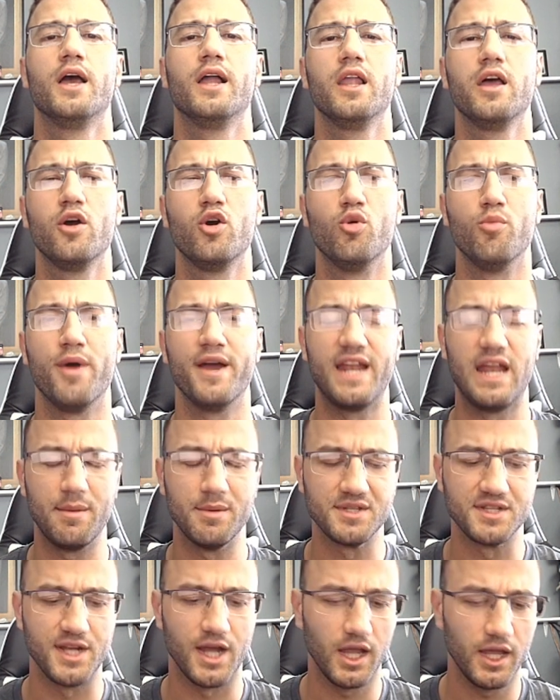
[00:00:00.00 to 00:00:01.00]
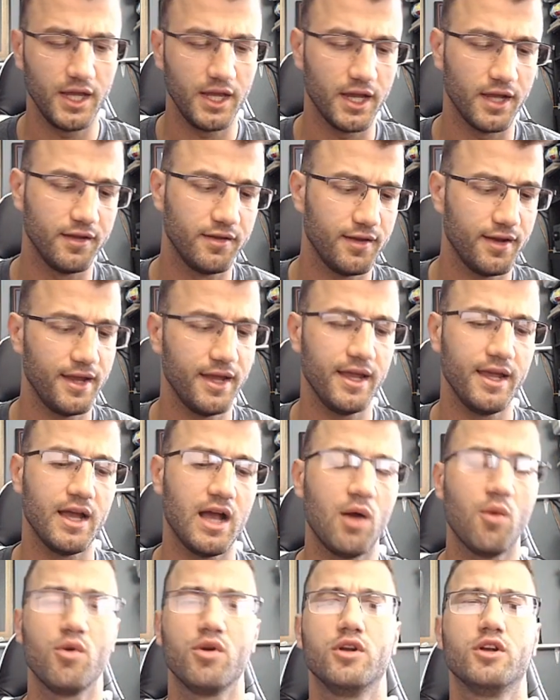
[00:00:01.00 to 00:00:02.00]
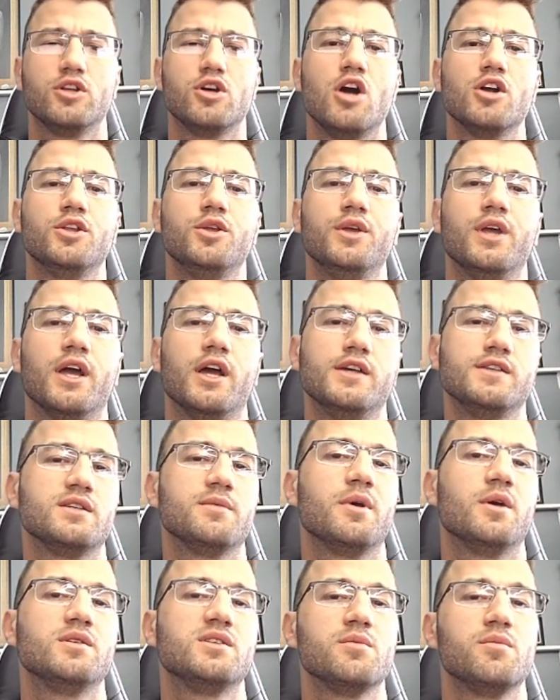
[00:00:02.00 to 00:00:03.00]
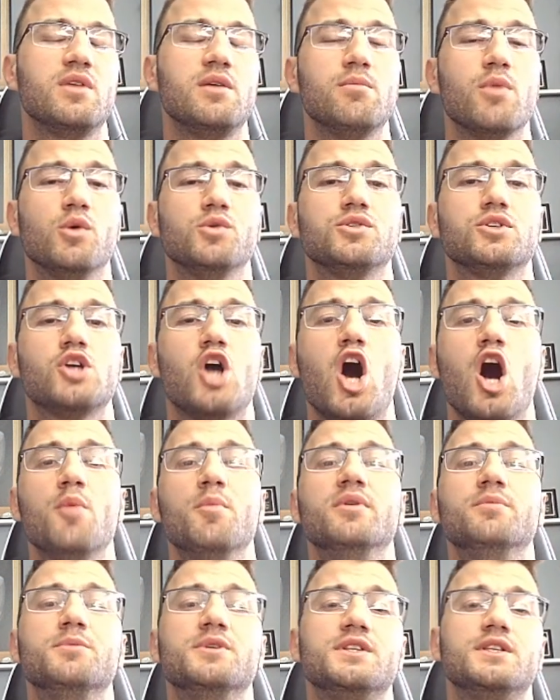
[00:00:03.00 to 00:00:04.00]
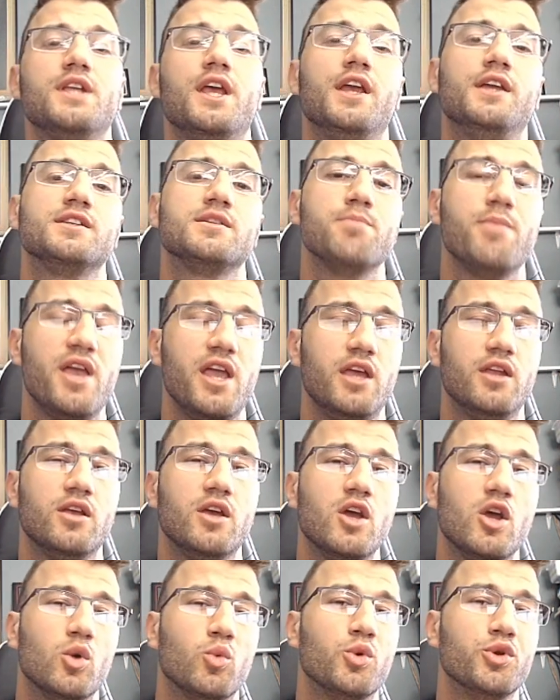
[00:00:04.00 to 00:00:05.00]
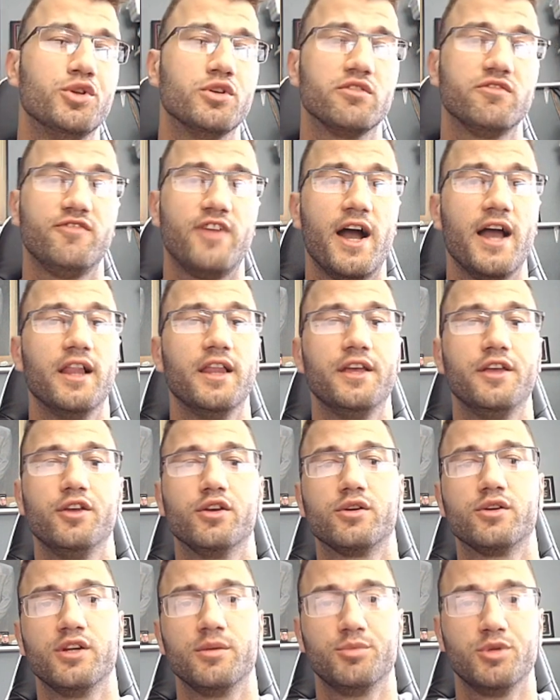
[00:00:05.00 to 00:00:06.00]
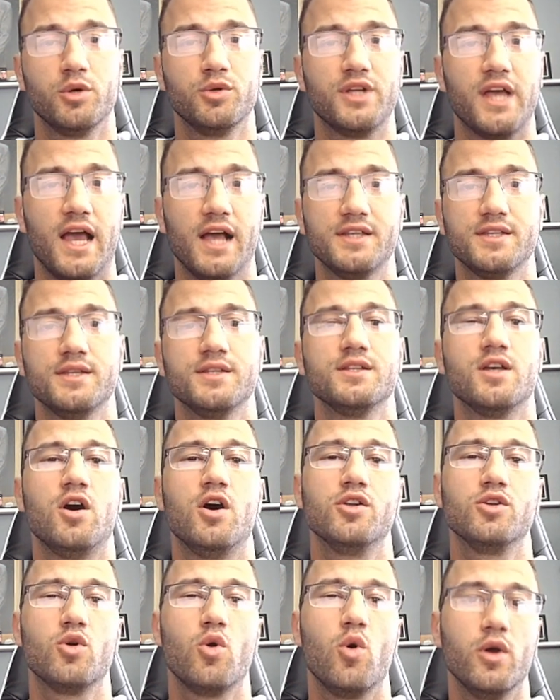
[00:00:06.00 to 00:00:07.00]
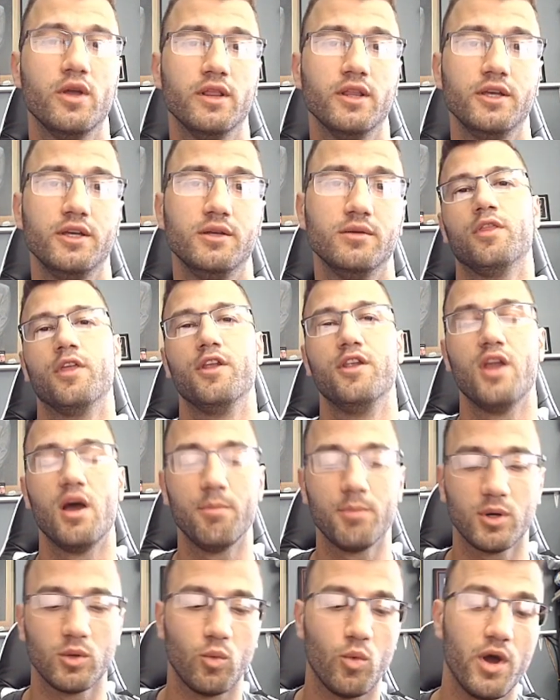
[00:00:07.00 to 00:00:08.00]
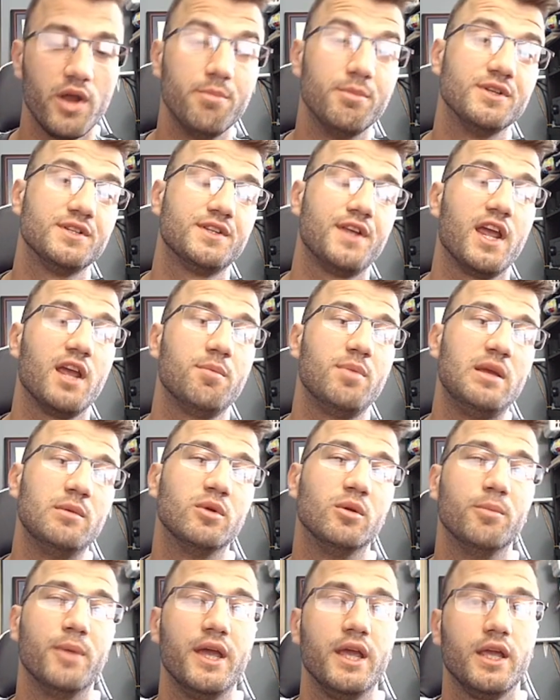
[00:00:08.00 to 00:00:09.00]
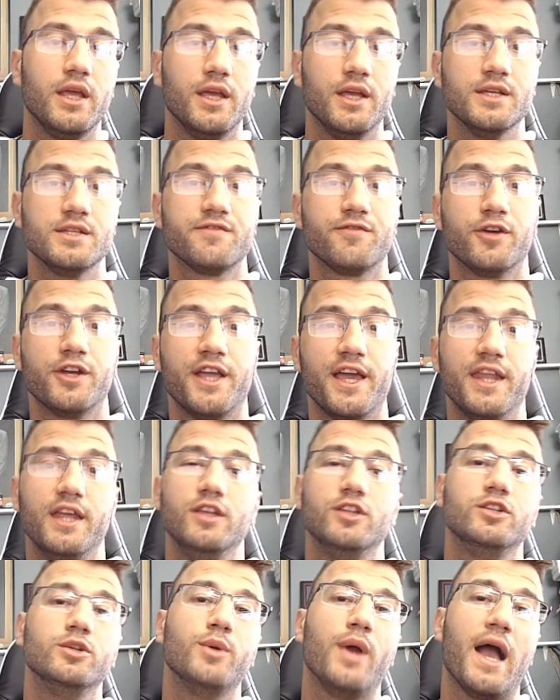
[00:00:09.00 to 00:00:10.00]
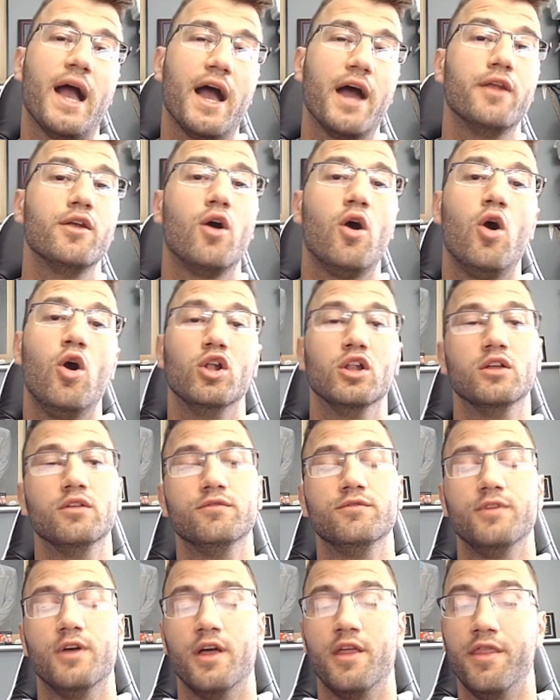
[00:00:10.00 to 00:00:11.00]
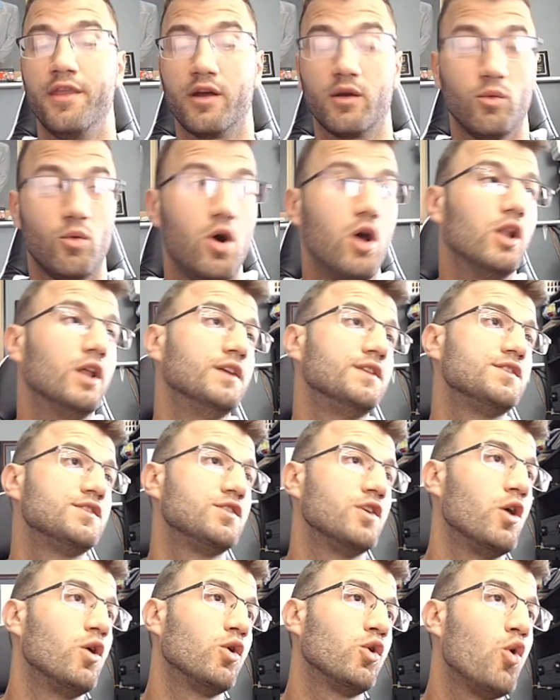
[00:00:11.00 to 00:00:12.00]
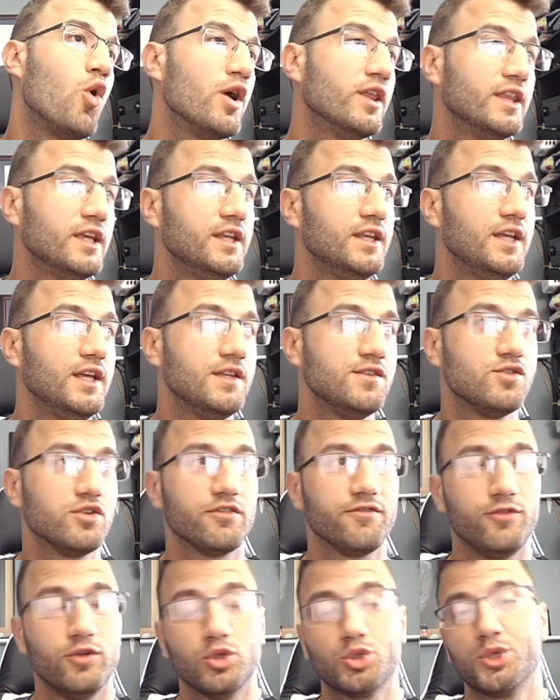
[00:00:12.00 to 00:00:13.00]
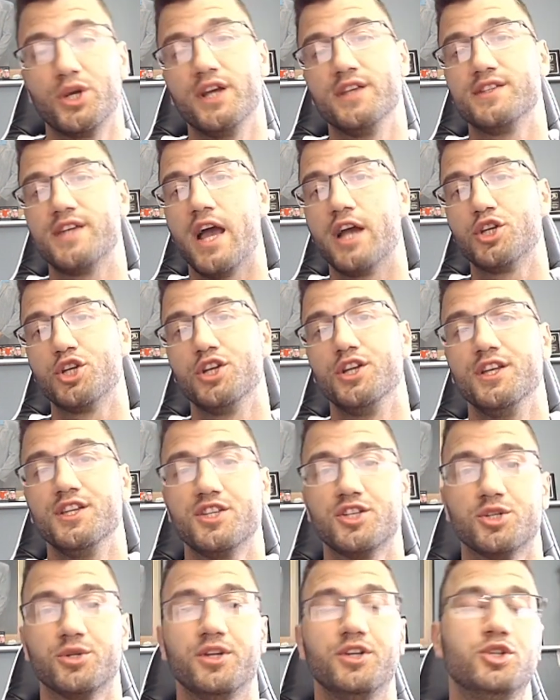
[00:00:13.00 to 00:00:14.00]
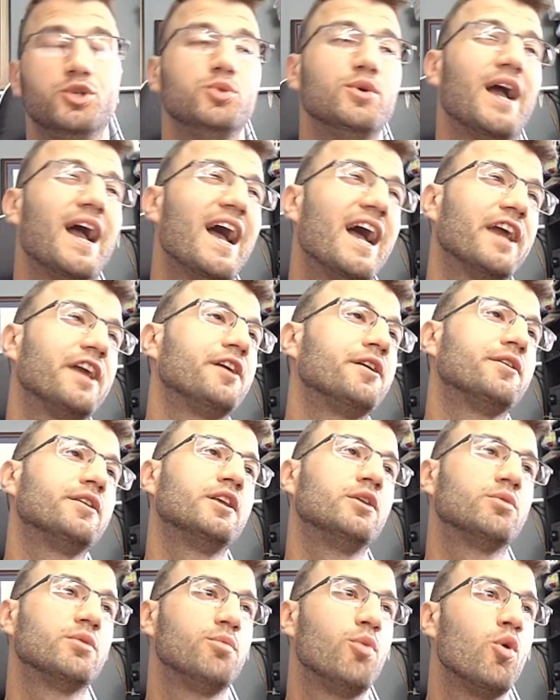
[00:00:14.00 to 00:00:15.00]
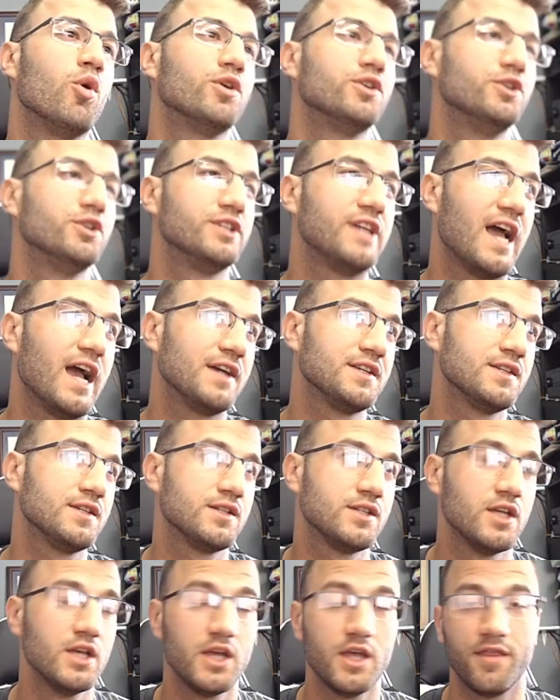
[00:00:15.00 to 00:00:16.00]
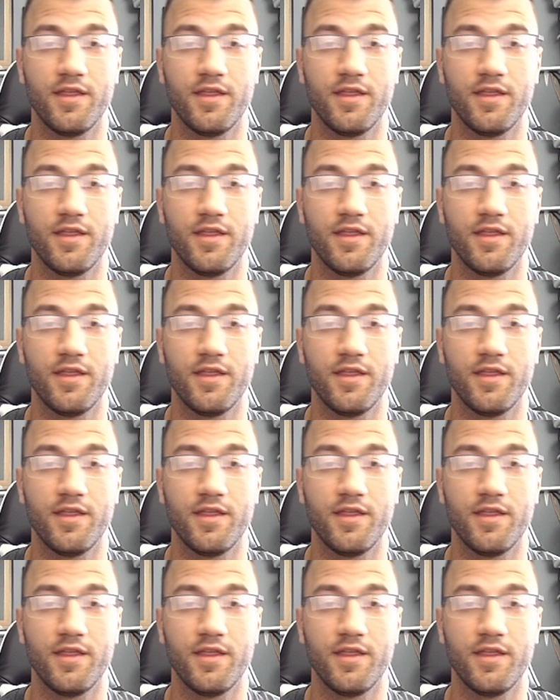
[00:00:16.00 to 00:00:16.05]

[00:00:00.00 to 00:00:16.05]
Hello, my name is Nelly, and today I want to talk to you guys about some of the most common mistakes made when you're filing your crypto taxes on Koinly. The number one mistake people make is forgetting to add all of their wallets. So Koinly needs your full transaction history to accurately report your taxes.